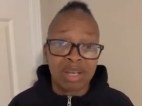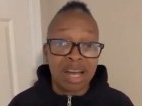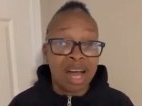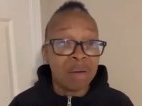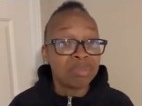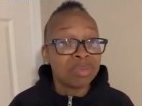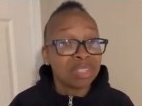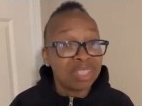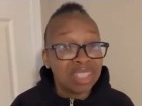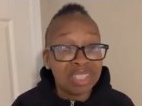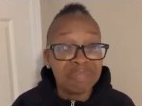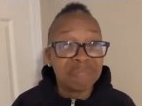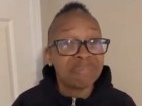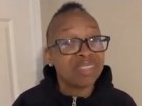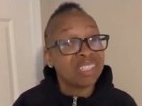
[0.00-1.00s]
I'm good
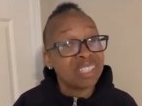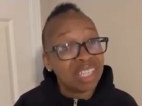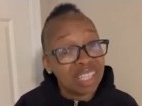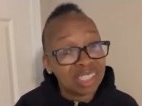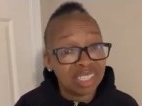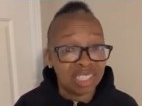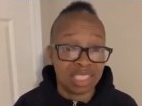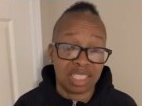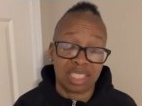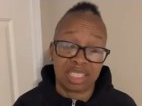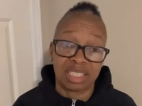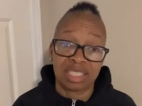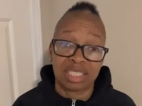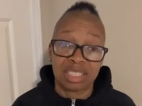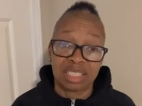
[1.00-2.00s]
for nothing.
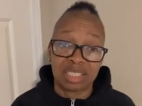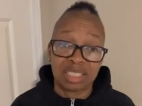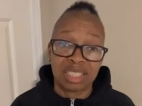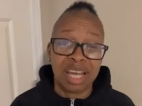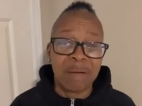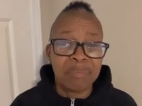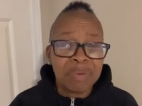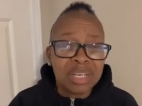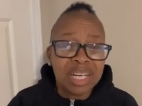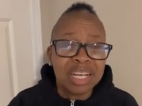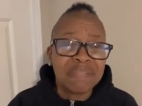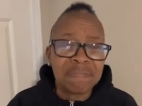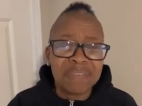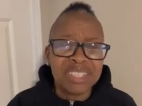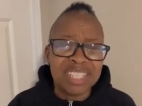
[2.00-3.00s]
I'm
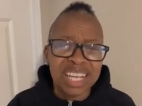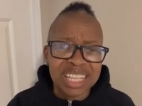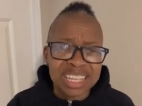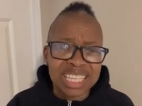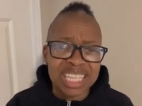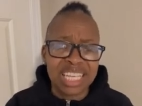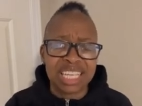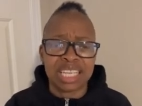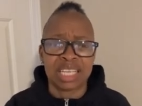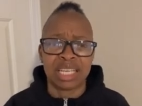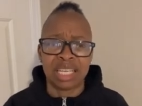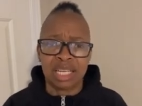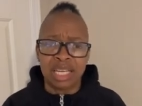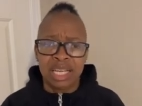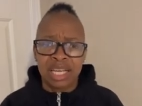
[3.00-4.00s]
good for nothing.
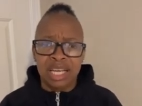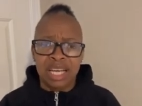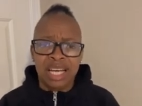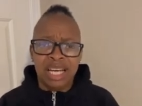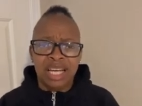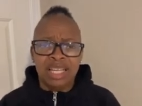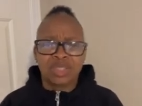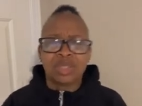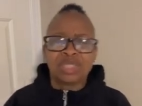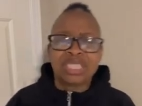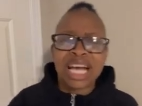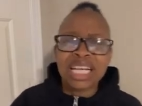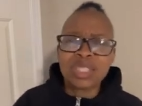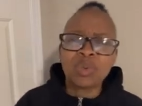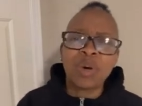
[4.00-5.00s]
So
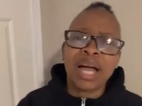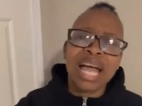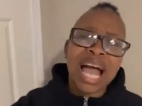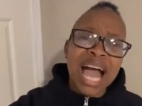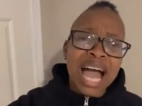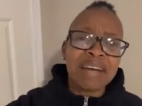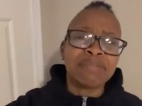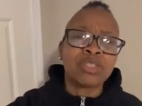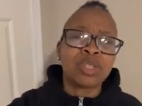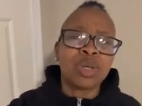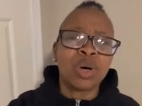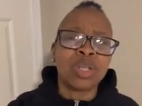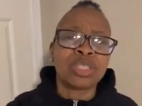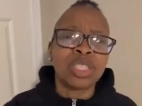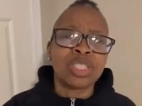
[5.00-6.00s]
that's why I've
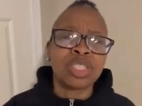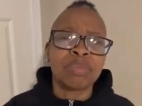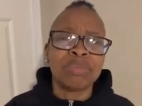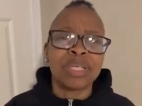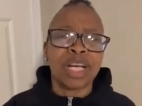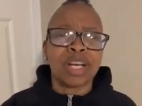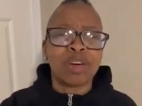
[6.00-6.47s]
chosen to be a